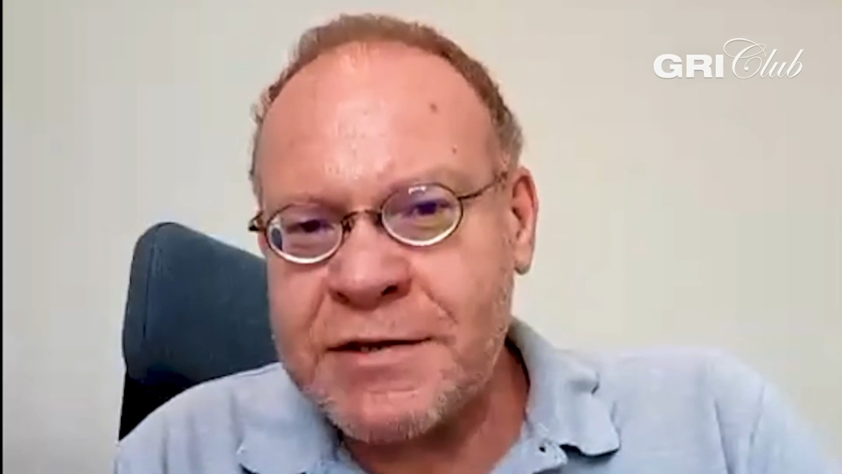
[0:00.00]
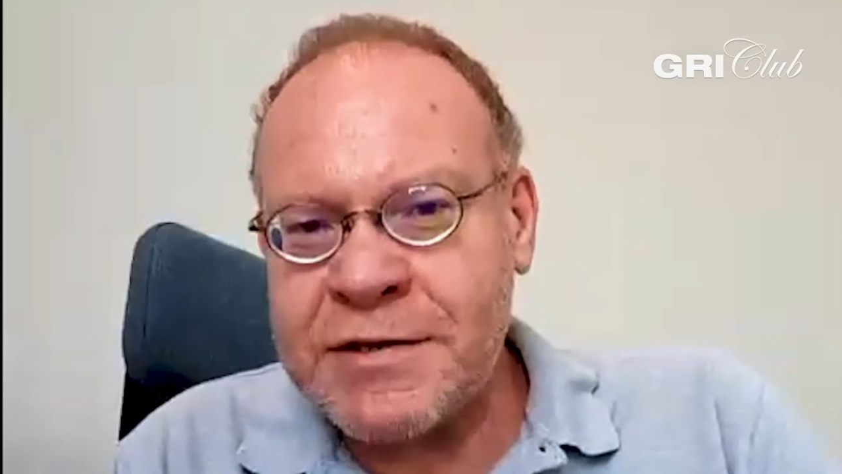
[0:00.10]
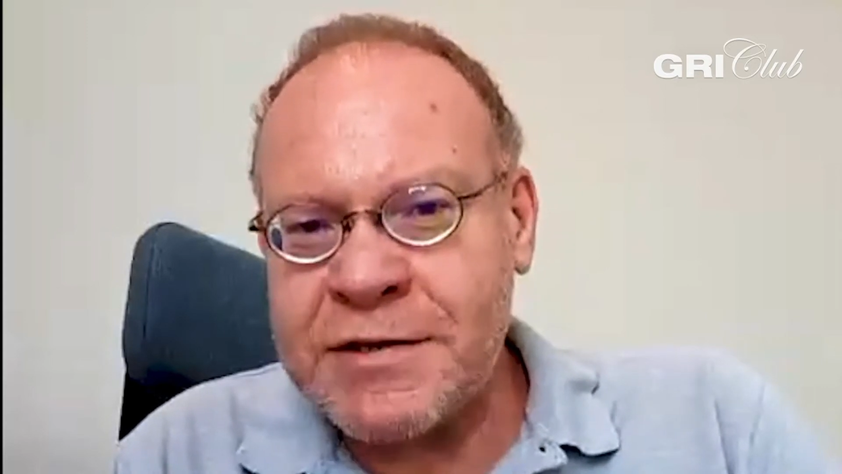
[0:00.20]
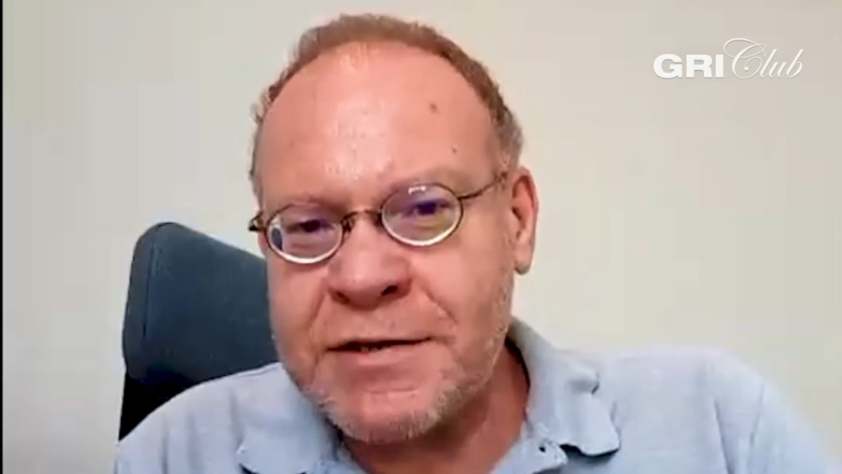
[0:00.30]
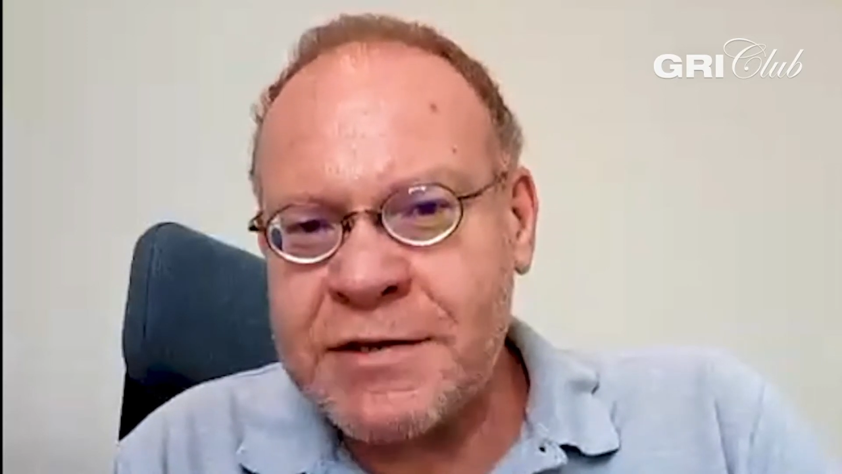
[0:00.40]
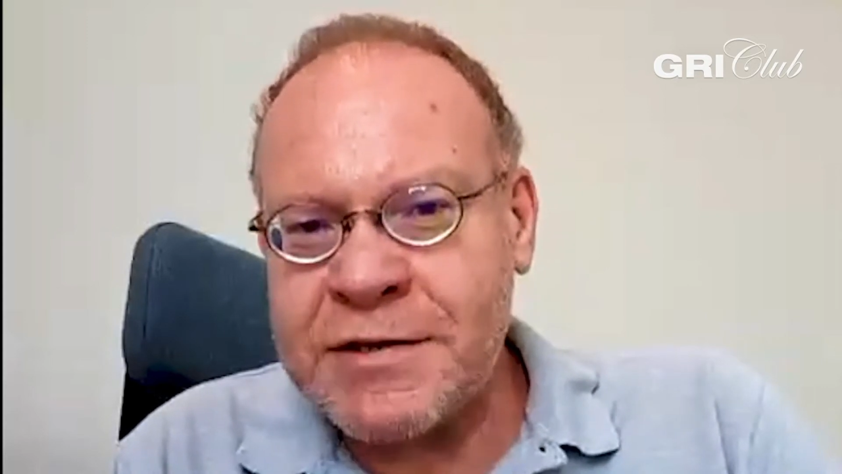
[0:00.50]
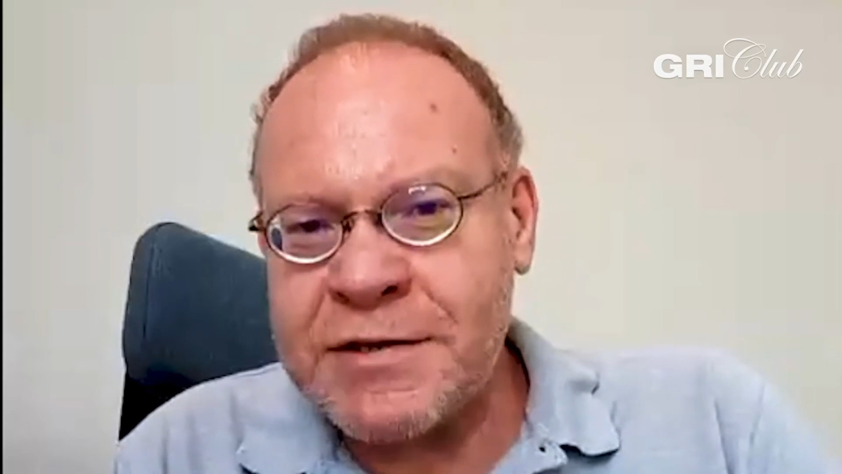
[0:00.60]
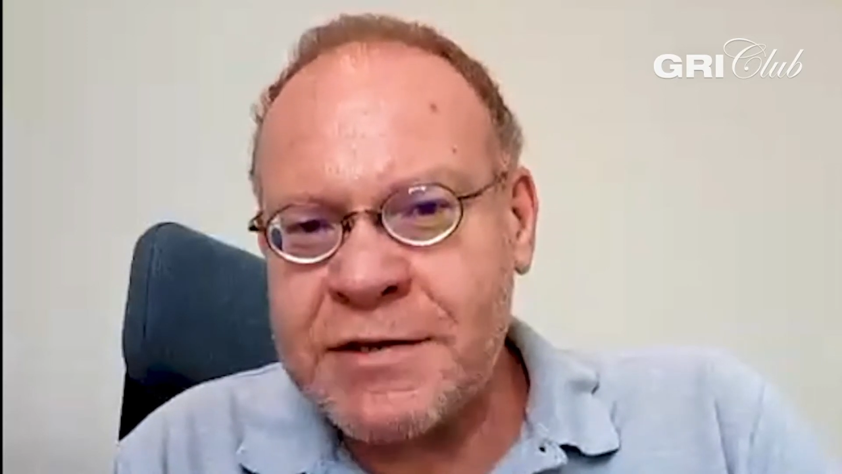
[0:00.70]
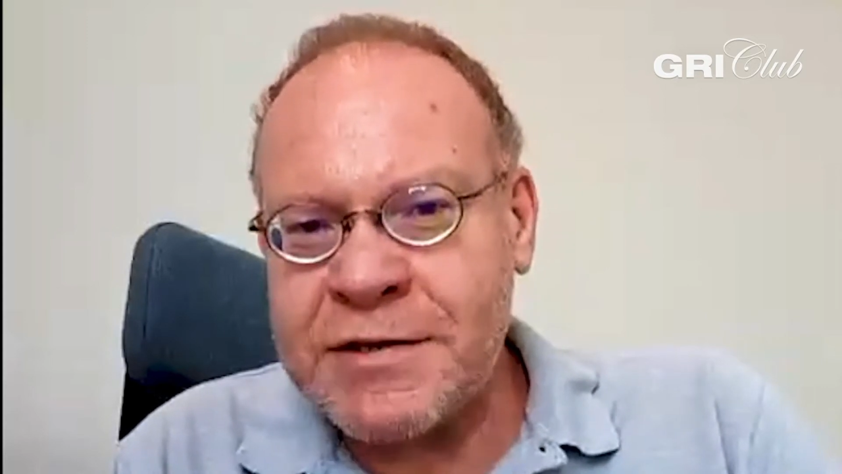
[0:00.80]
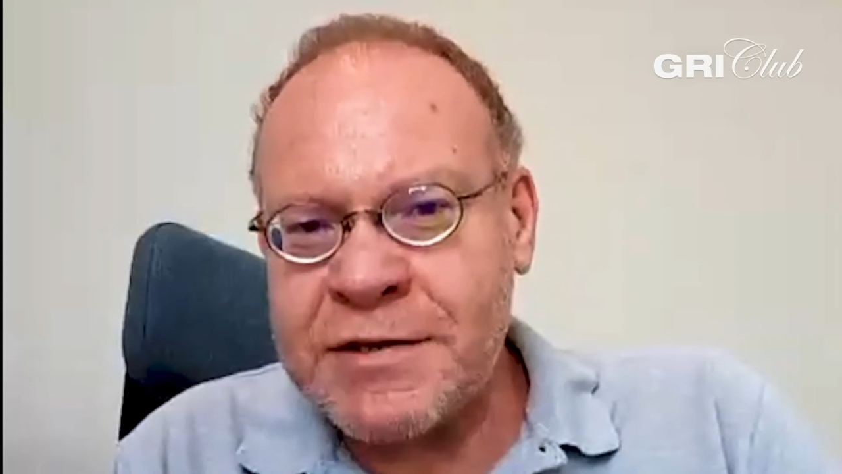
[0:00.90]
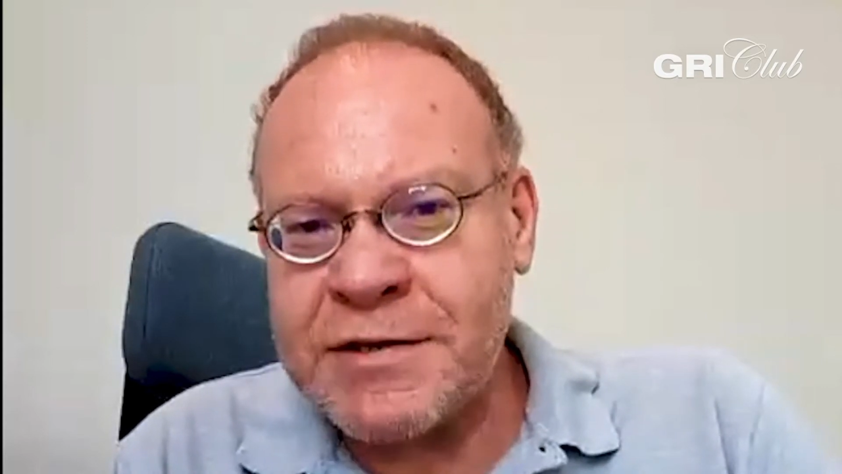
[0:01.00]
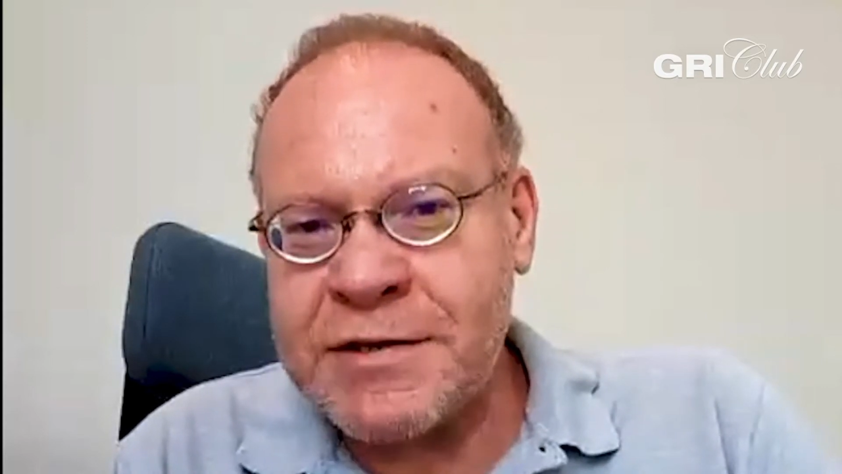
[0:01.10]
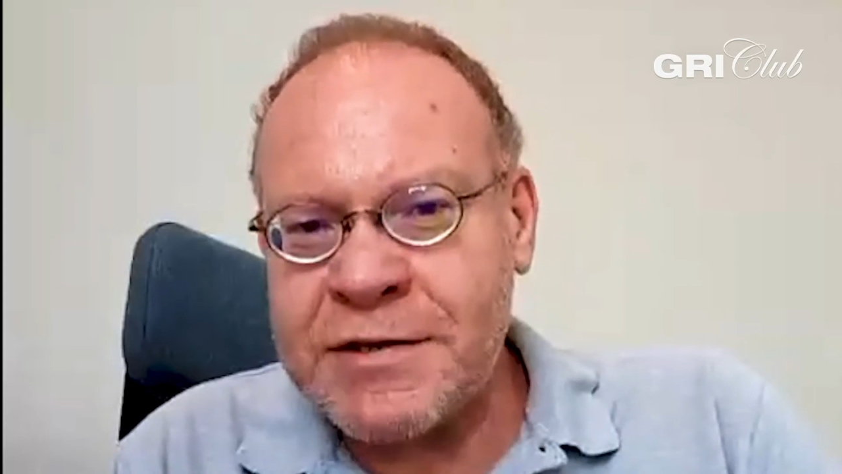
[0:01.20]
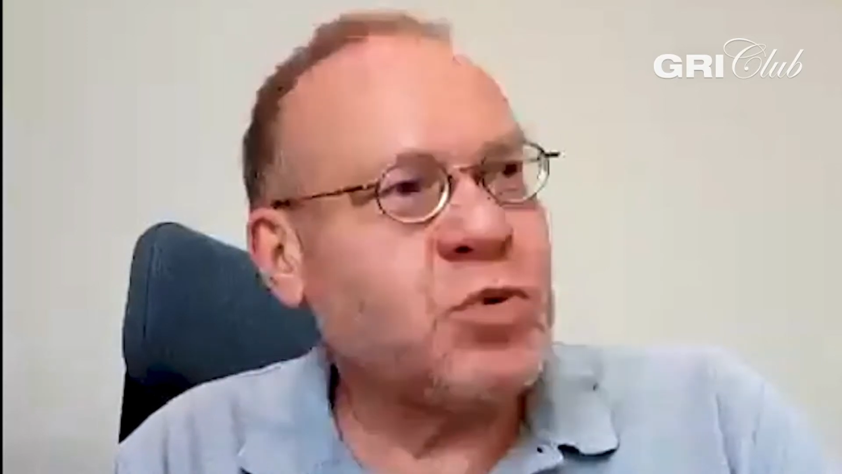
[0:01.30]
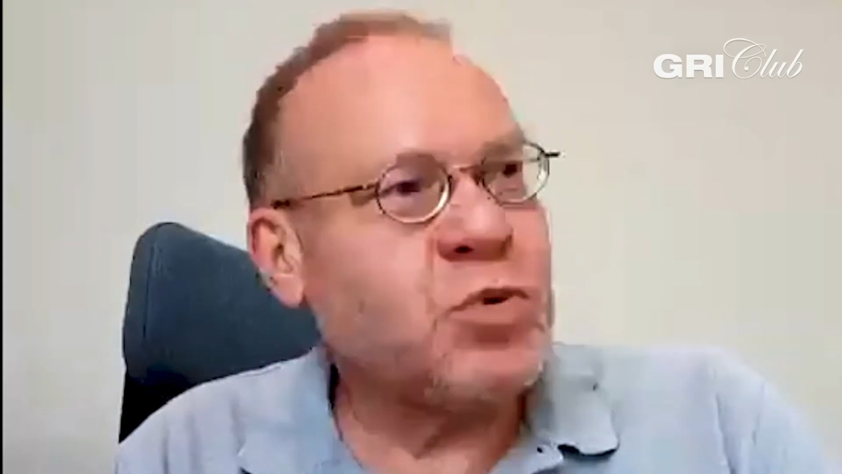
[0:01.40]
another non-income producing asset,